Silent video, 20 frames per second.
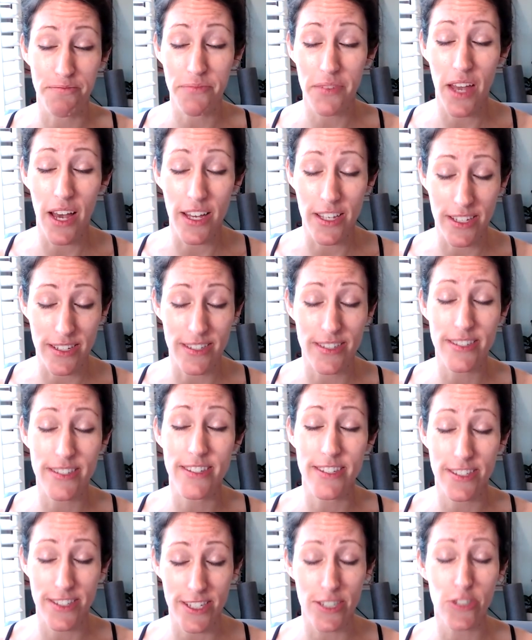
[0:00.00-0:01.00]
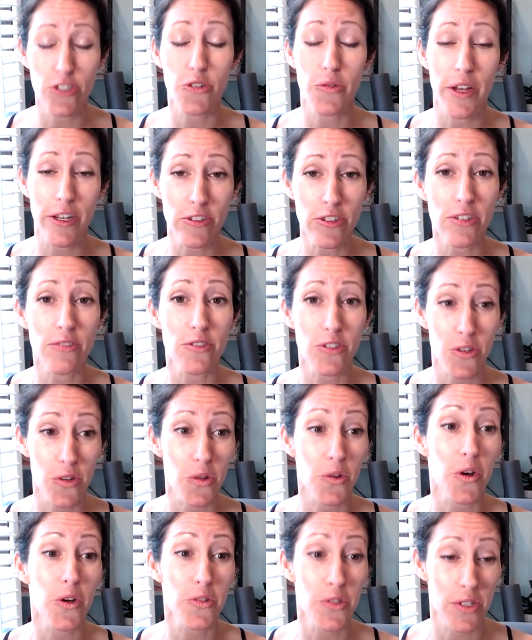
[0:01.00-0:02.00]
a situation of
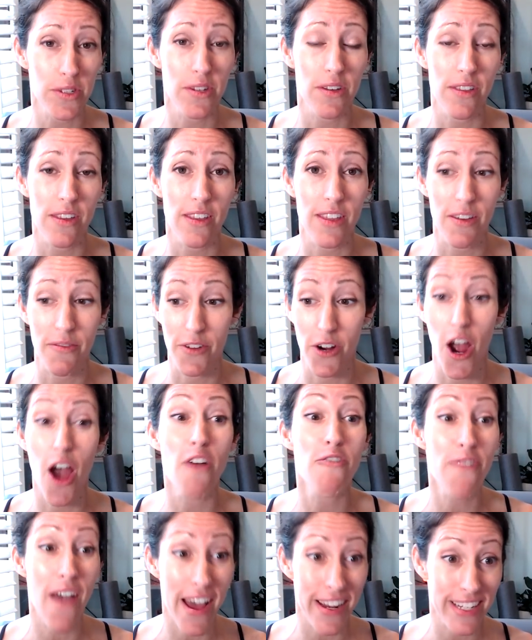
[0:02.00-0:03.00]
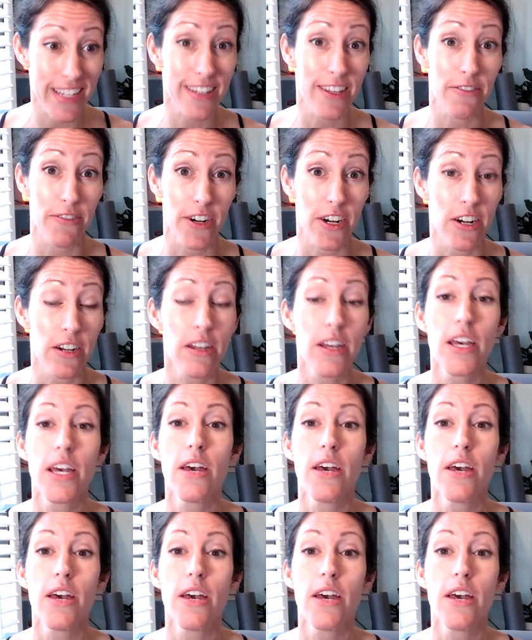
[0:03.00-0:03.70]
sclerosis of the liver, a fatty liver.